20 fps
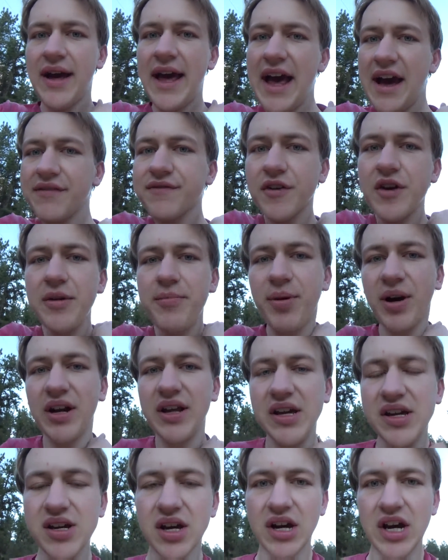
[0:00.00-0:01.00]

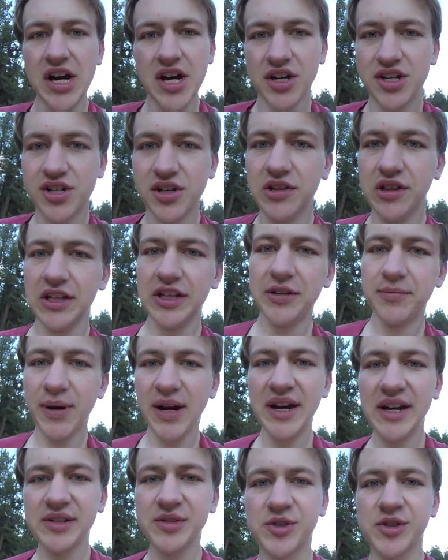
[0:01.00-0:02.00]
Everybody should lead
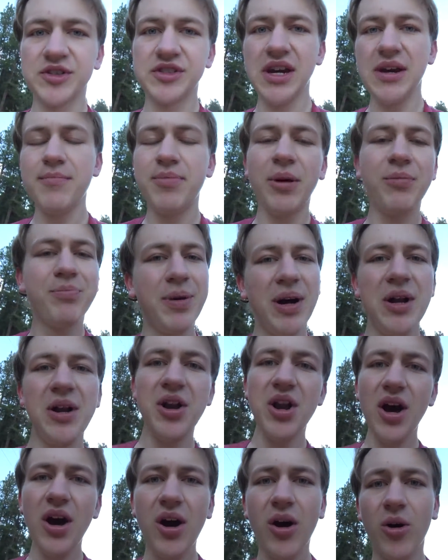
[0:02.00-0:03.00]
by his example, but
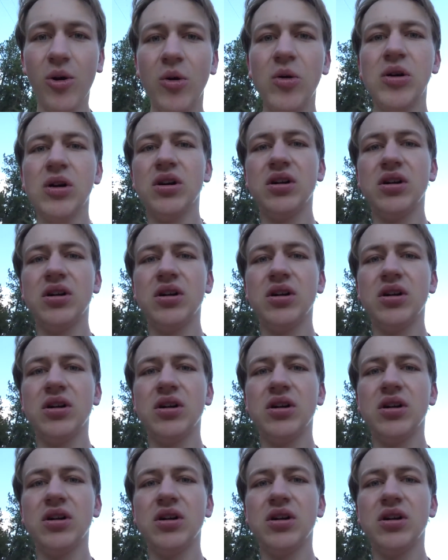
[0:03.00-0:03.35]
no.